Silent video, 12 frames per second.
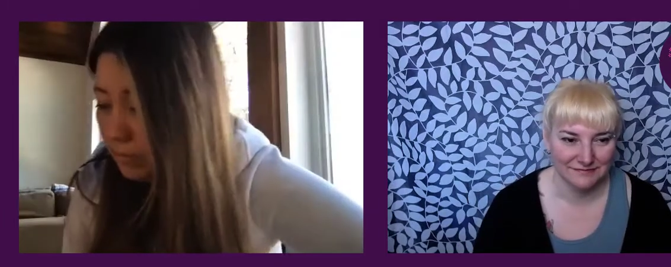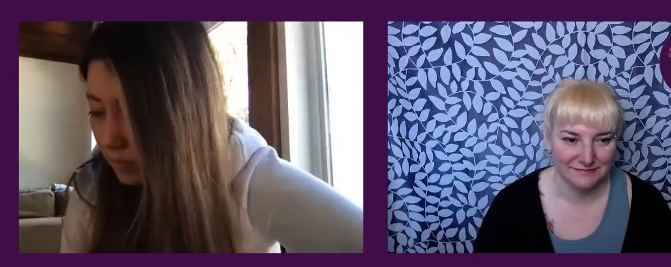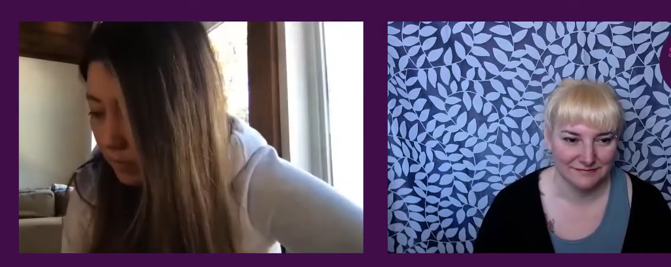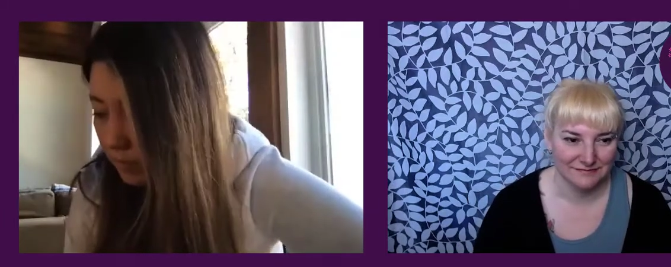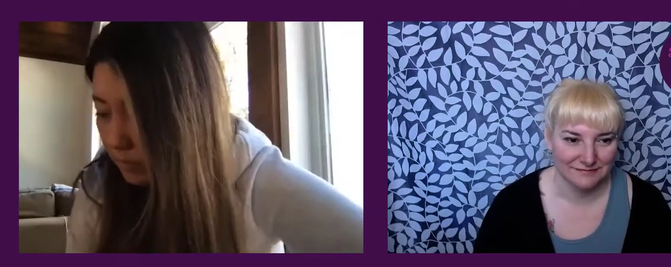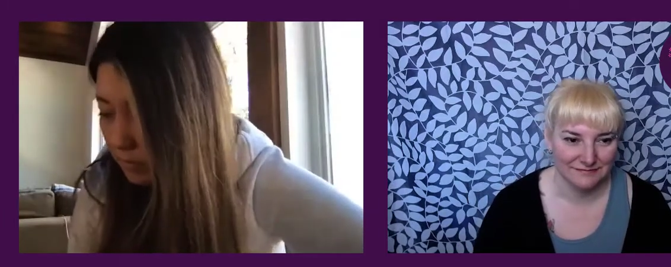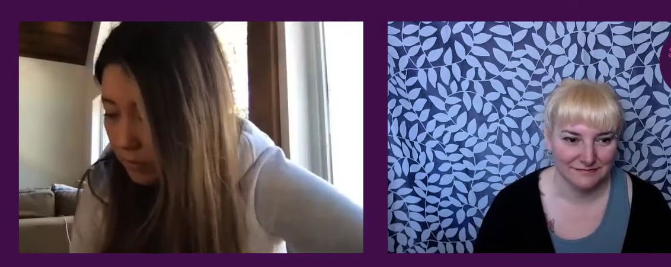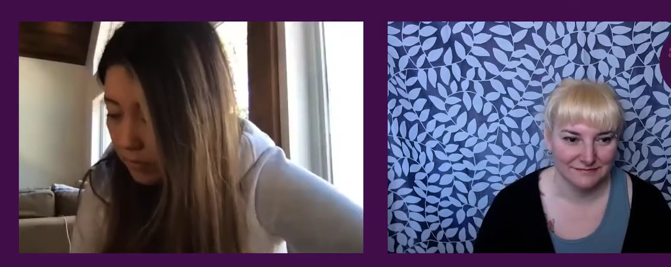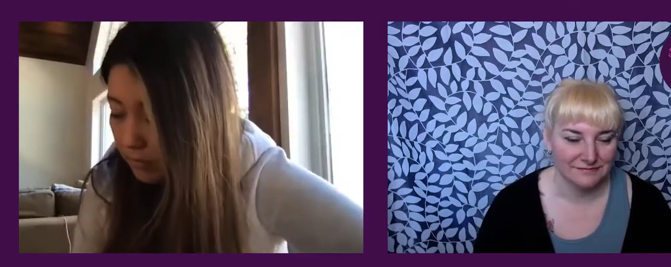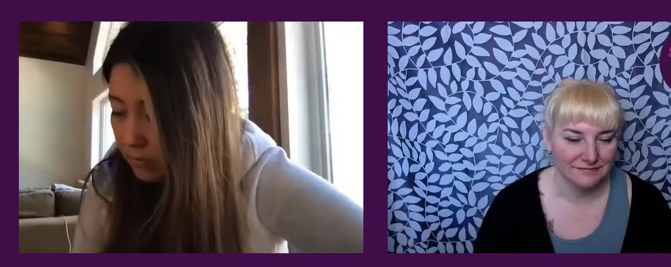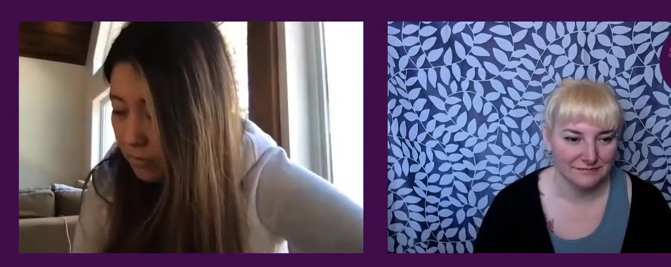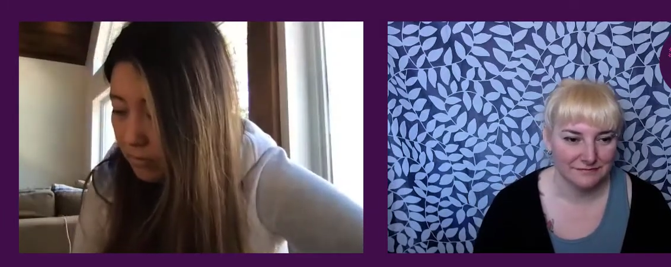
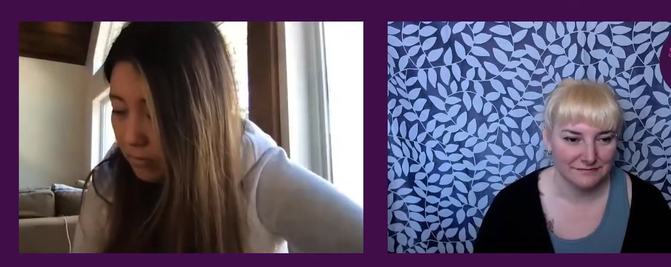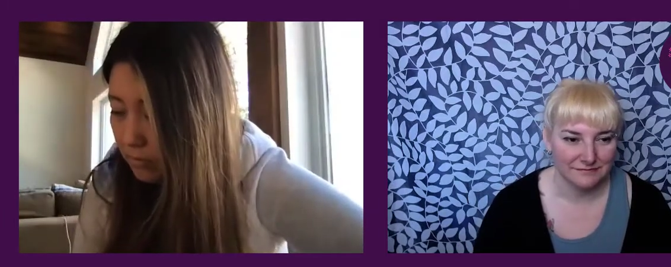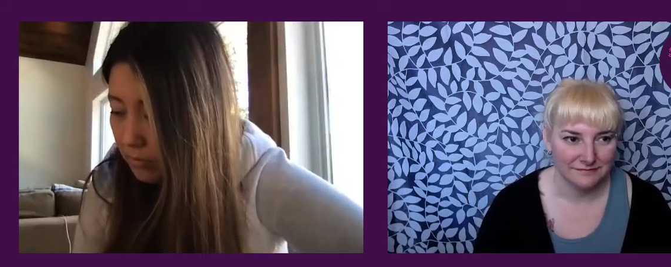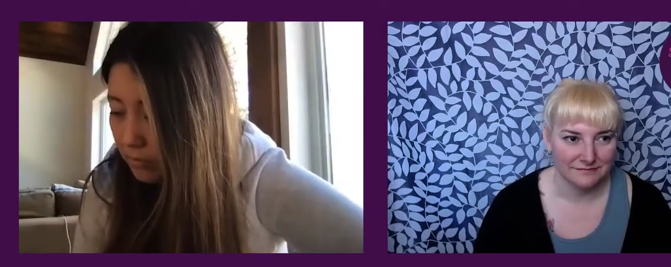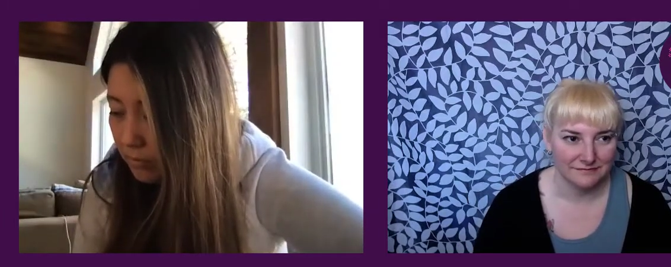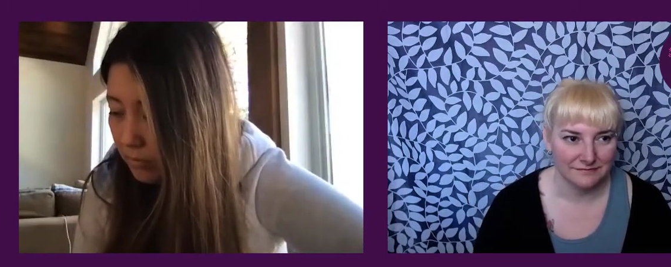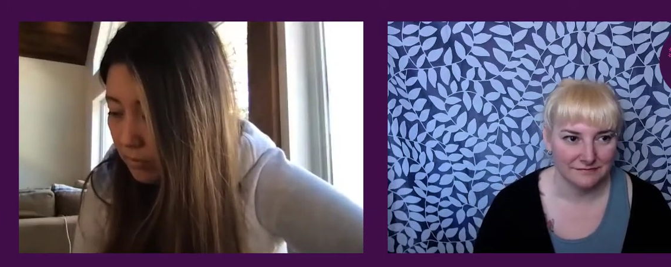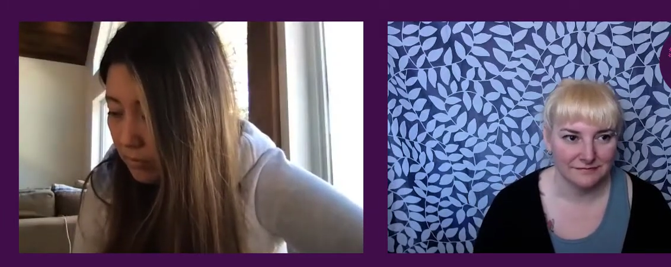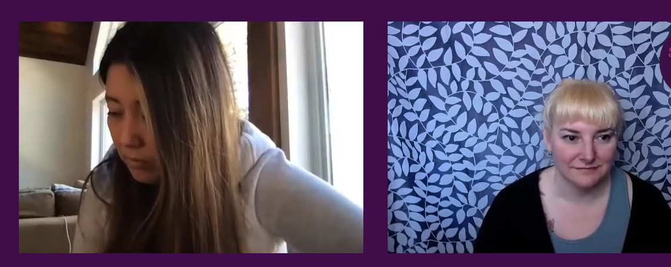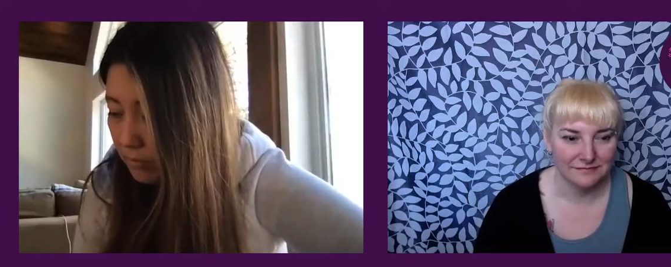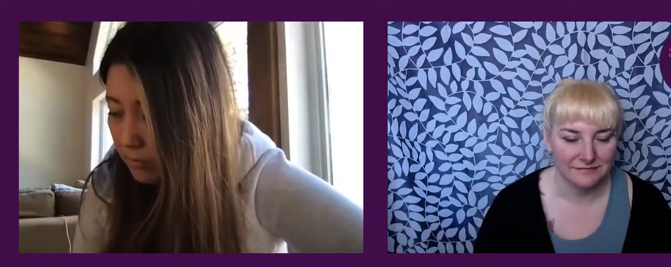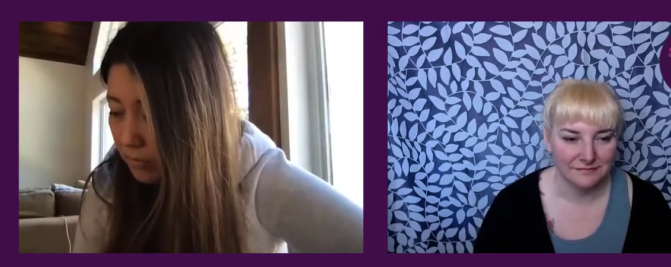
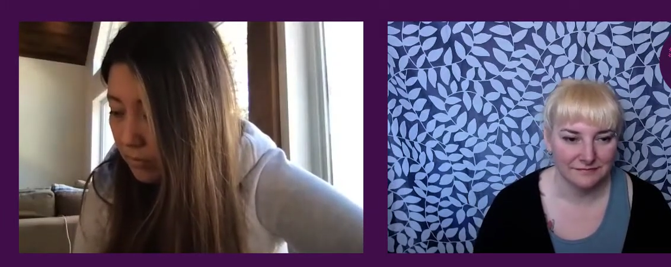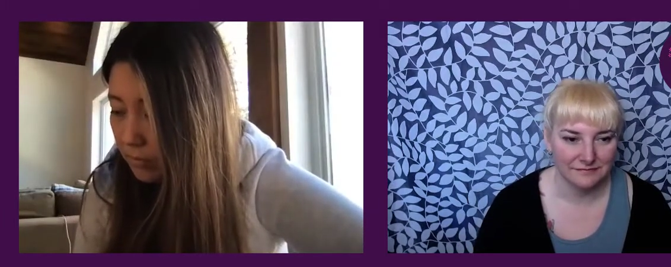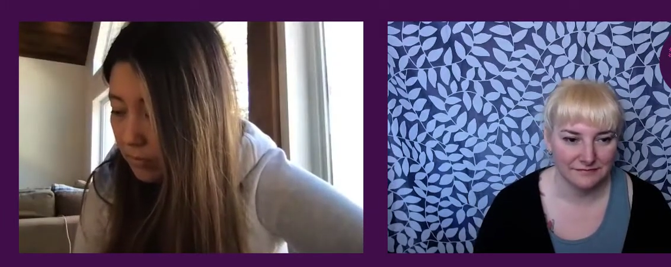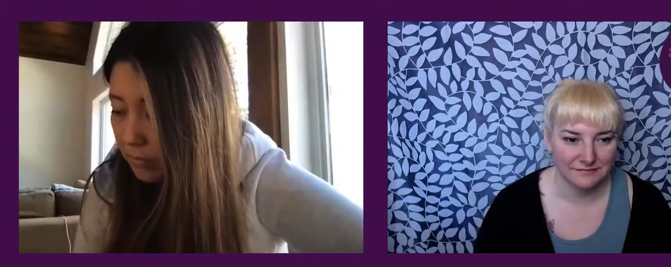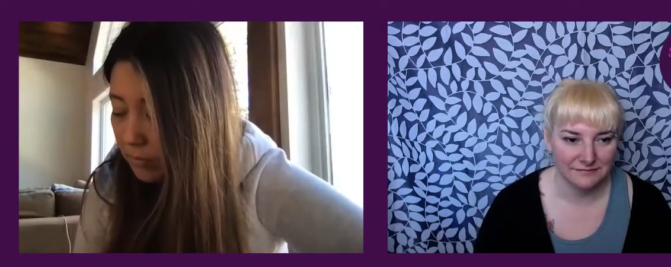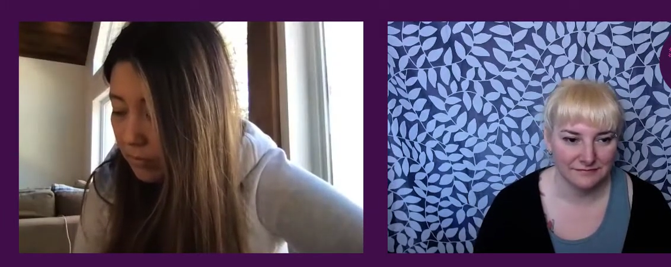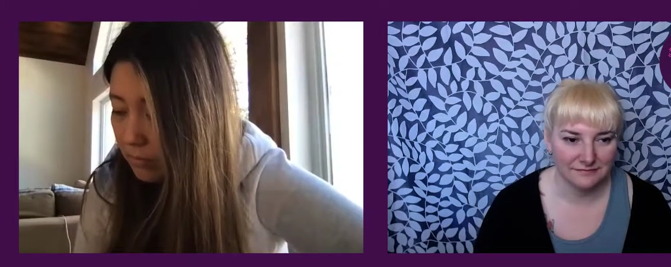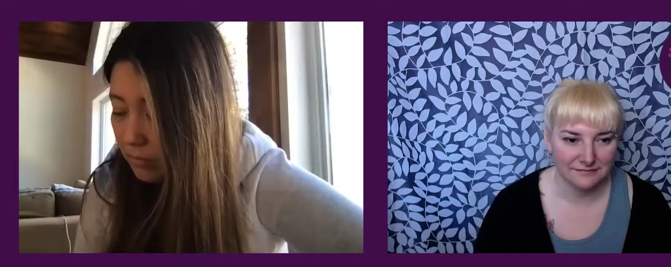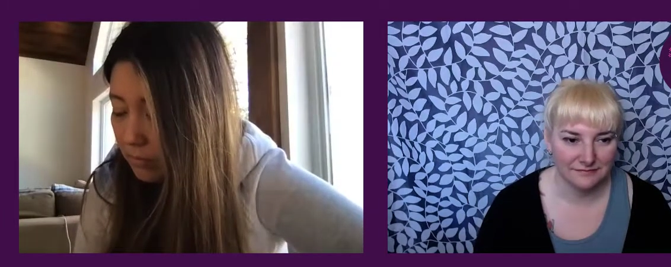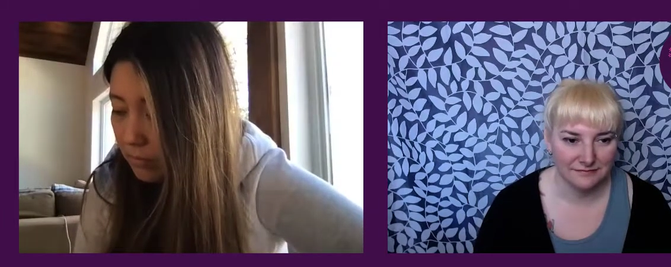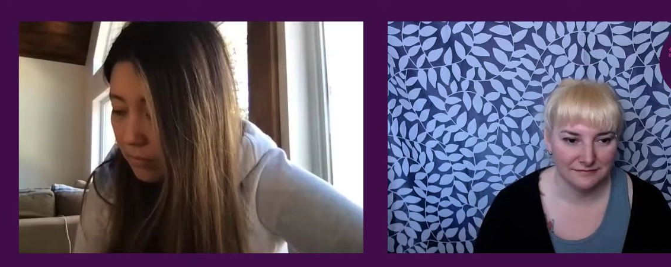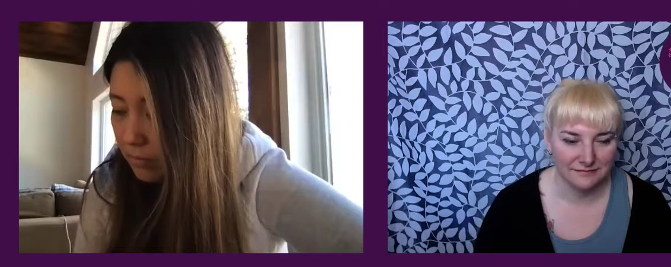
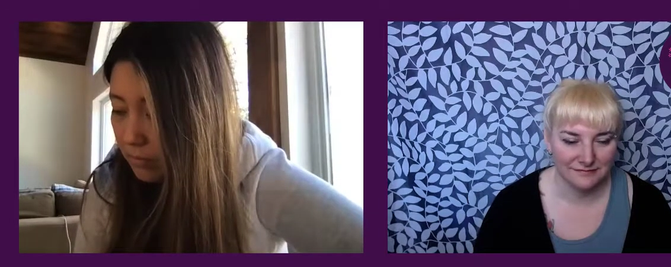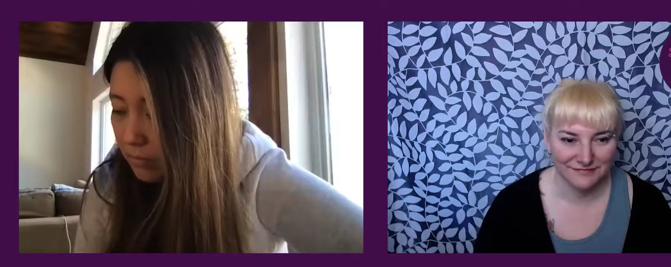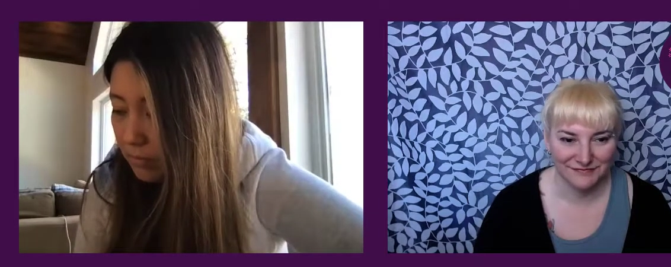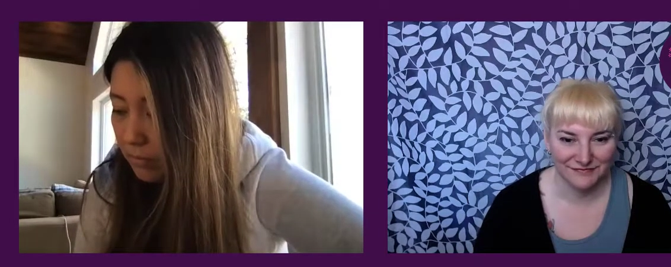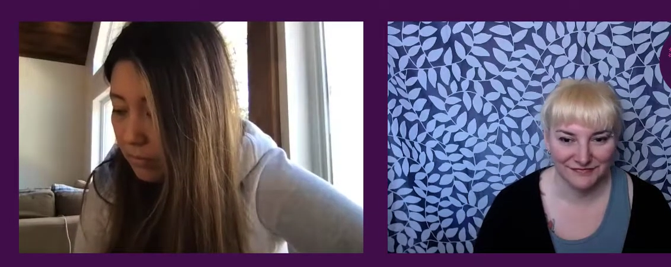No one is speaking in this clip.